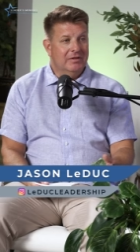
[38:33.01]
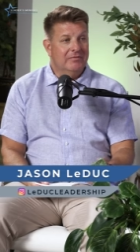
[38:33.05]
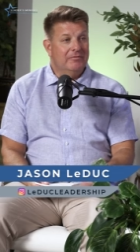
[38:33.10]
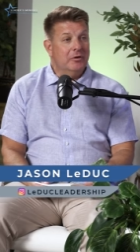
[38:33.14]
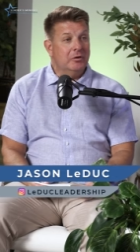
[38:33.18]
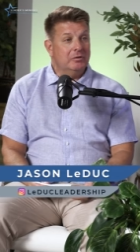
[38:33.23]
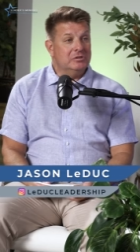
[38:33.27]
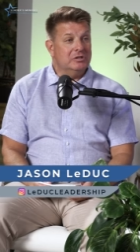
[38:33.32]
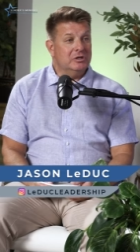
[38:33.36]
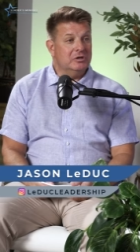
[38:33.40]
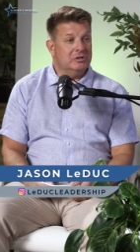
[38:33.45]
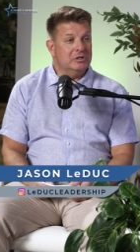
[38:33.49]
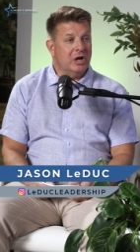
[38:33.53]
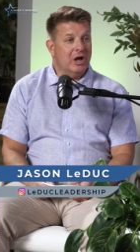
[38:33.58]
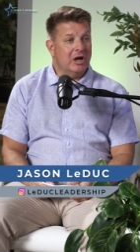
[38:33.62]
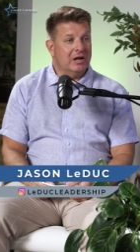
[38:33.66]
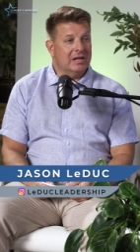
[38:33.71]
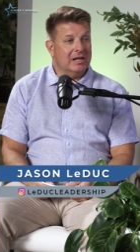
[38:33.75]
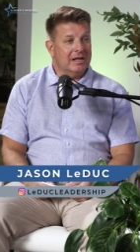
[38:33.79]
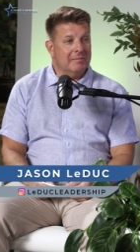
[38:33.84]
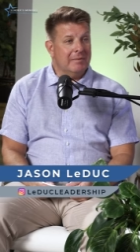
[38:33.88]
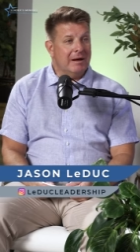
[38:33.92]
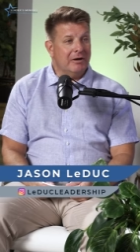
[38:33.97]
the folks you're
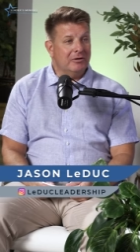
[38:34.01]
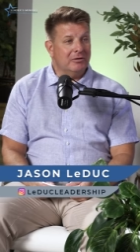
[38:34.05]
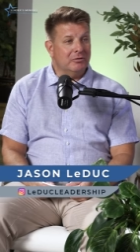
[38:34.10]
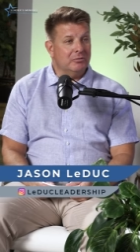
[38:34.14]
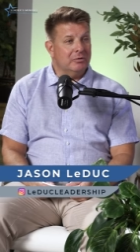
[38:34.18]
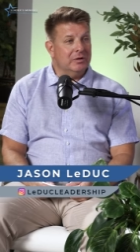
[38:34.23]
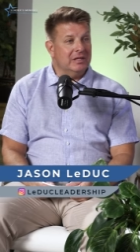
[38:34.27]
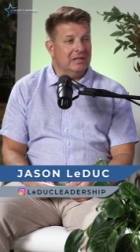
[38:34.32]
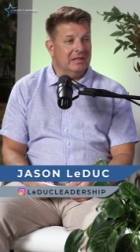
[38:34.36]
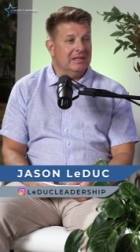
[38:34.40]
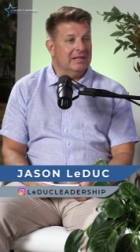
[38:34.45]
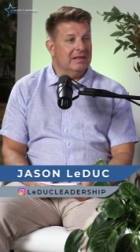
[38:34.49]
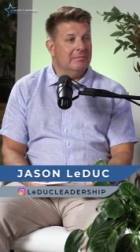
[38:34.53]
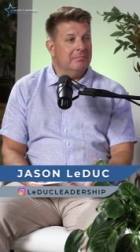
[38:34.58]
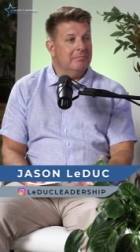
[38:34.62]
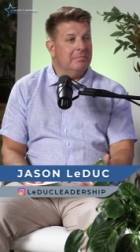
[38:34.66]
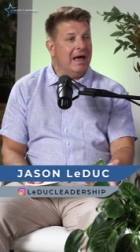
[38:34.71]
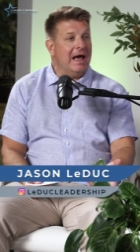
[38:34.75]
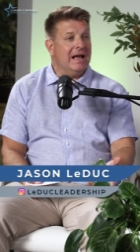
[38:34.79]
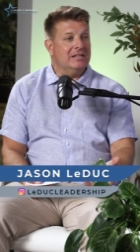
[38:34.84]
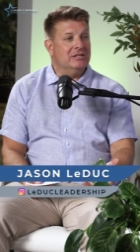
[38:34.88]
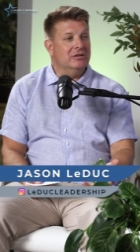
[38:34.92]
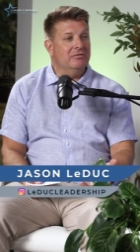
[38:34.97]
talking about are really the
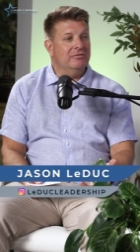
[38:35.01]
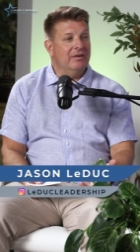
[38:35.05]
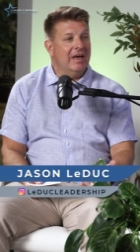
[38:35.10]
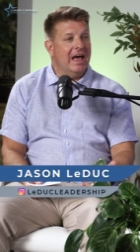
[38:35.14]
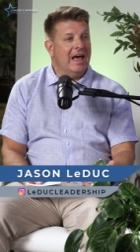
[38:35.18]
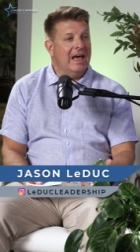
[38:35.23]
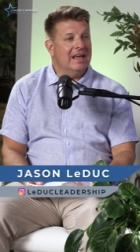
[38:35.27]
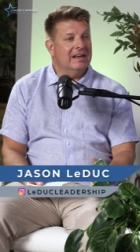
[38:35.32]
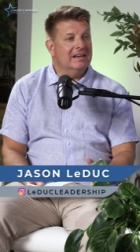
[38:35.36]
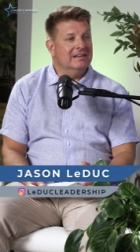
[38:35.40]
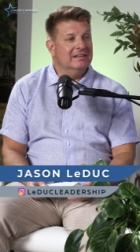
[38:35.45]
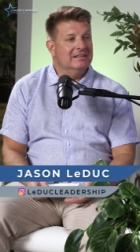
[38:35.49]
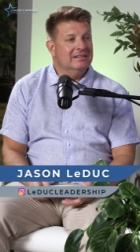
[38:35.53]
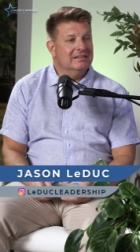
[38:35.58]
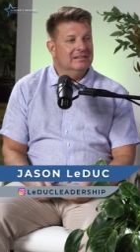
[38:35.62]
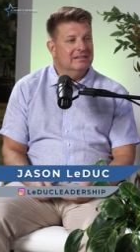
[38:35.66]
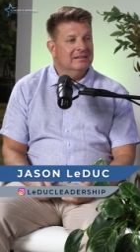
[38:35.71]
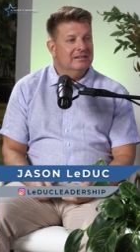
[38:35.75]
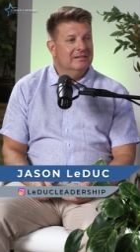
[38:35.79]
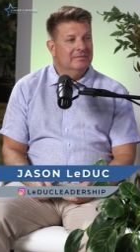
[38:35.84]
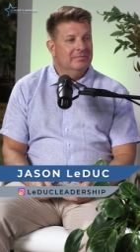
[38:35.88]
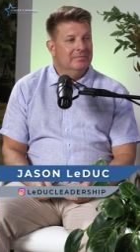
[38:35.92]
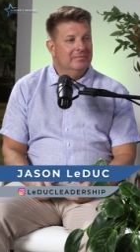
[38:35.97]
impact you've had
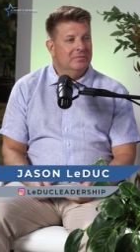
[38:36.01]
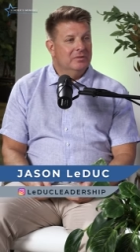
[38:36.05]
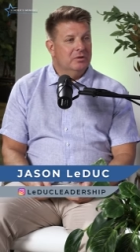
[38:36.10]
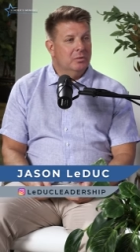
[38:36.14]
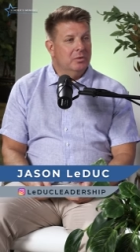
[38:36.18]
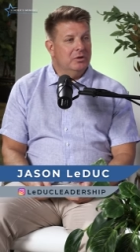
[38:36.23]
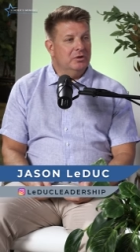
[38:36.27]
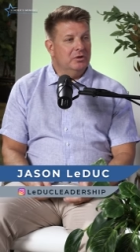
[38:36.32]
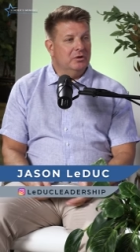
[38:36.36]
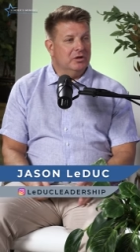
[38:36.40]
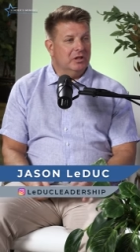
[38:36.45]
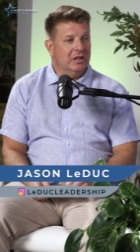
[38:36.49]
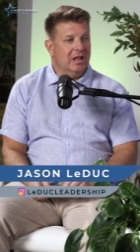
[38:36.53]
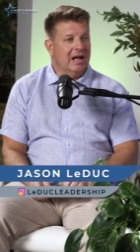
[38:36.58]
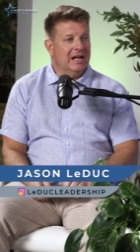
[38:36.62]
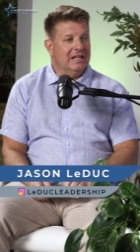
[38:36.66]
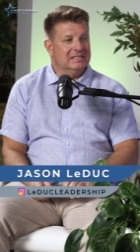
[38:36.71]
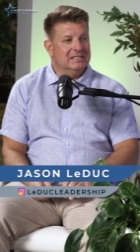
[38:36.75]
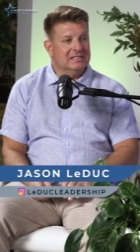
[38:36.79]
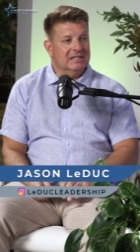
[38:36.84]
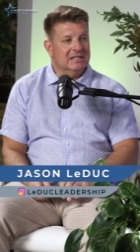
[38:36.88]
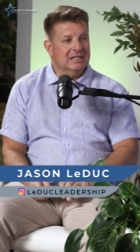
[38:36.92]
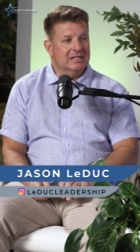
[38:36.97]
with your
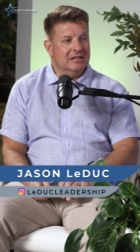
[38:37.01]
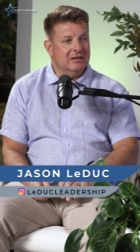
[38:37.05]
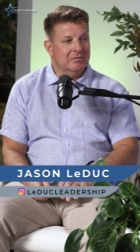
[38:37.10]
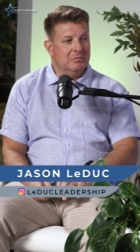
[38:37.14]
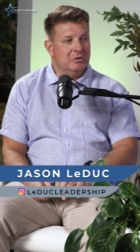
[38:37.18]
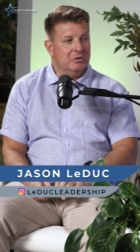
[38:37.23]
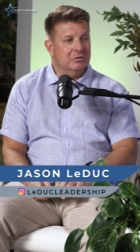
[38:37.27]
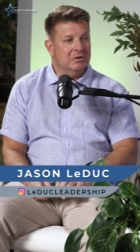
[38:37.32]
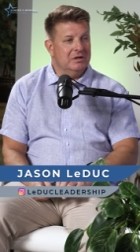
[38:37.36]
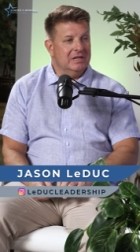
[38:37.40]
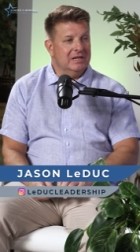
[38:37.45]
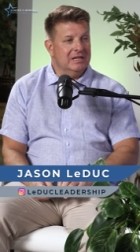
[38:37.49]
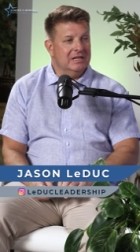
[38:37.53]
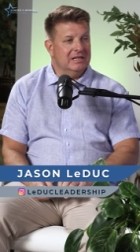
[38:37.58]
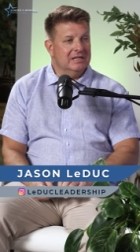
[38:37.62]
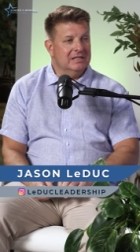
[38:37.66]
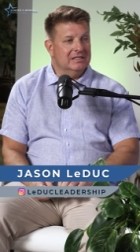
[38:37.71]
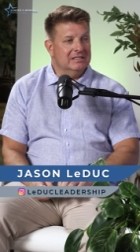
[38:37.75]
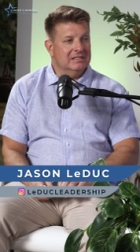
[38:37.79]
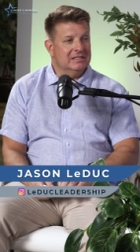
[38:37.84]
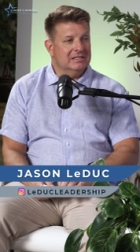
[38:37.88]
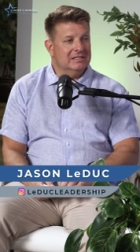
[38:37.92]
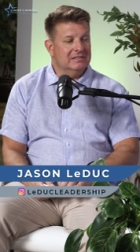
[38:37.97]
clients and in the community
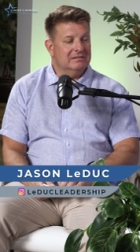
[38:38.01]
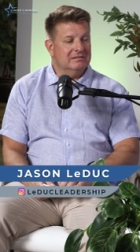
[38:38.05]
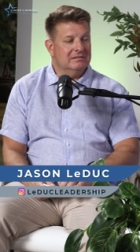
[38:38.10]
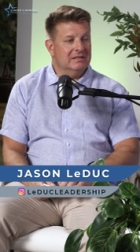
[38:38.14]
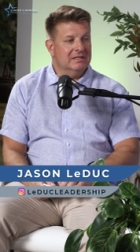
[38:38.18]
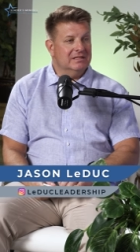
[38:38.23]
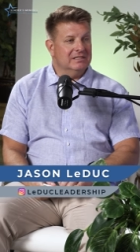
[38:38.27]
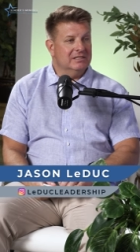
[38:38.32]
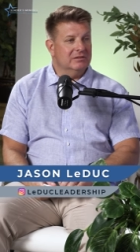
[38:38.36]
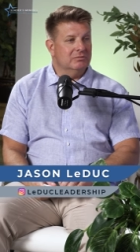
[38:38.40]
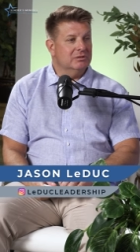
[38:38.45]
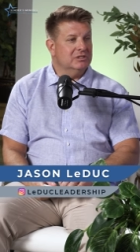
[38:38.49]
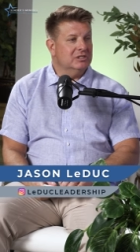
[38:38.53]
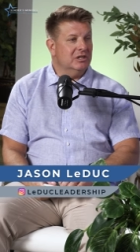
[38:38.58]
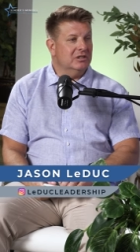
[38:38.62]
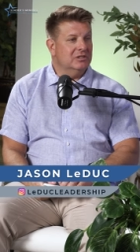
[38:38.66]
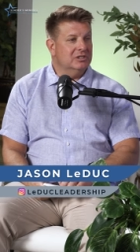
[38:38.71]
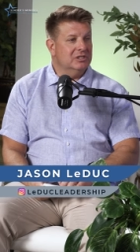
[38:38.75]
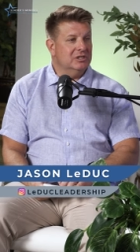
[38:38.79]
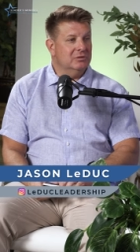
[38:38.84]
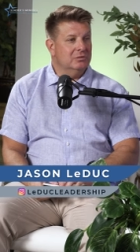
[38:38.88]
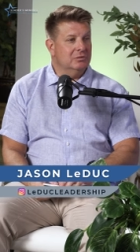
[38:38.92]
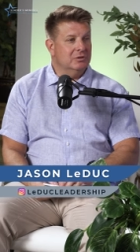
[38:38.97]
is is the
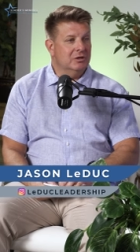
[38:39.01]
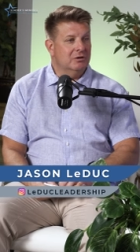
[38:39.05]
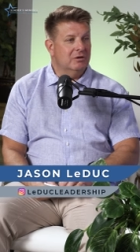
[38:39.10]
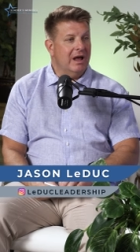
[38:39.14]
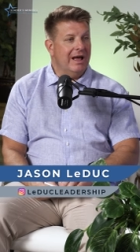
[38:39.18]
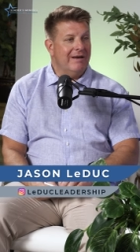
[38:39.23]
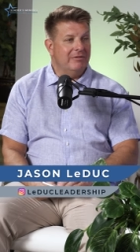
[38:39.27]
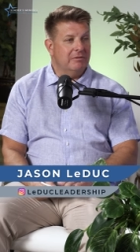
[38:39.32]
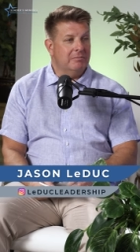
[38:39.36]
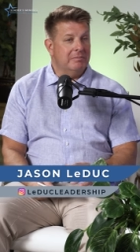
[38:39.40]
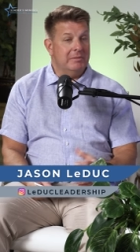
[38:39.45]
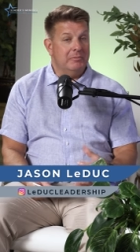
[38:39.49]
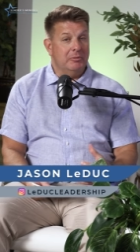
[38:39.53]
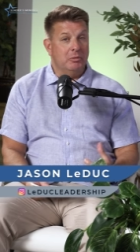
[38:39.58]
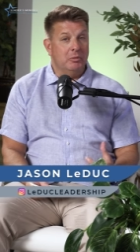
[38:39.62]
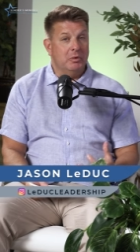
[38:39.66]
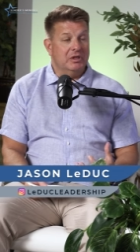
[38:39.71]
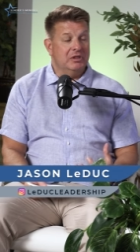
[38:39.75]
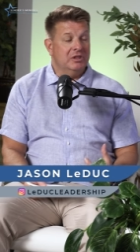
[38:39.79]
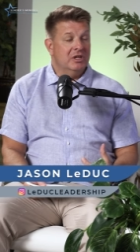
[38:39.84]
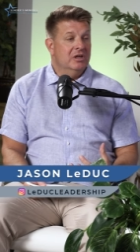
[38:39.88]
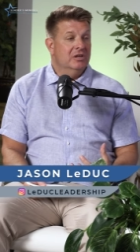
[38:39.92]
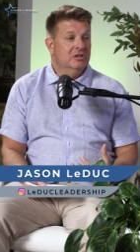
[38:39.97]
results you, you're having people
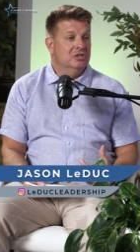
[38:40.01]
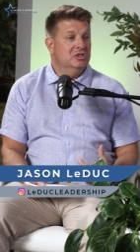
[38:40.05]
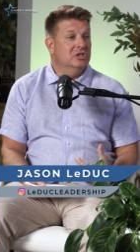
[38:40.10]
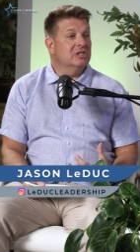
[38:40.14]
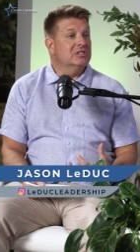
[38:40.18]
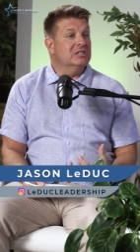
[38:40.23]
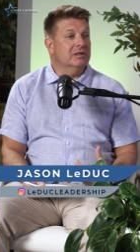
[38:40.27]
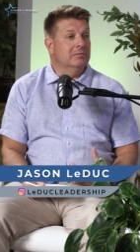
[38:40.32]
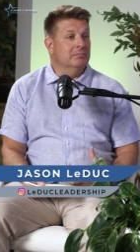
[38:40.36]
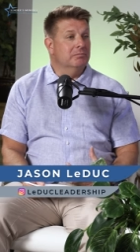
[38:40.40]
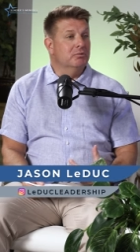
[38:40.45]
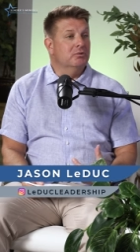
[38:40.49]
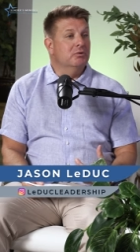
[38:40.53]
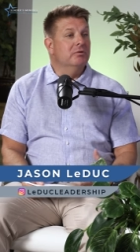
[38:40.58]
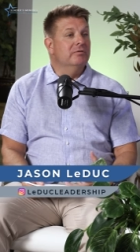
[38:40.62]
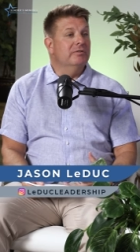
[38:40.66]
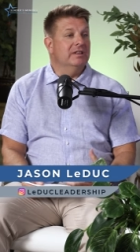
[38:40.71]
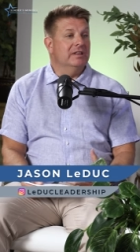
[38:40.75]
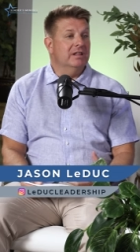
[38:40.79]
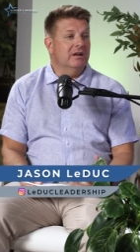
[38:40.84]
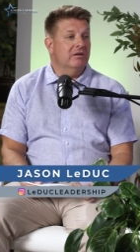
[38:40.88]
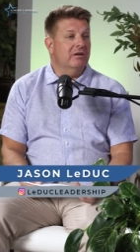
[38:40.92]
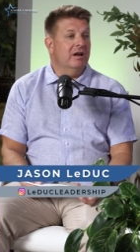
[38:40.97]
with just
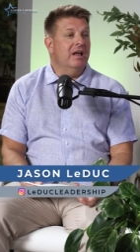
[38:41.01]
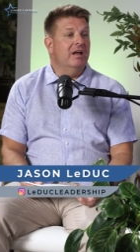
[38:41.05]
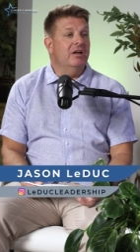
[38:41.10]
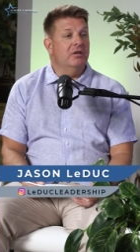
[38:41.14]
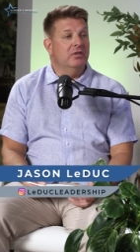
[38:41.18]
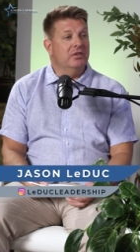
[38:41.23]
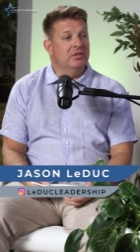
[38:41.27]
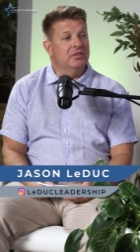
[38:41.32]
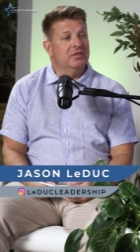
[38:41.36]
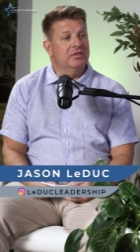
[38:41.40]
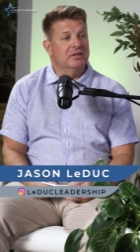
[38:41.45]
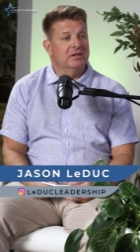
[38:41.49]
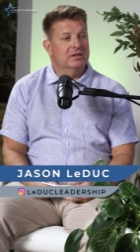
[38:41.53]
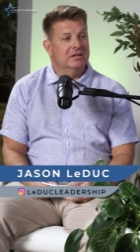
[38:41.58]
improving their health.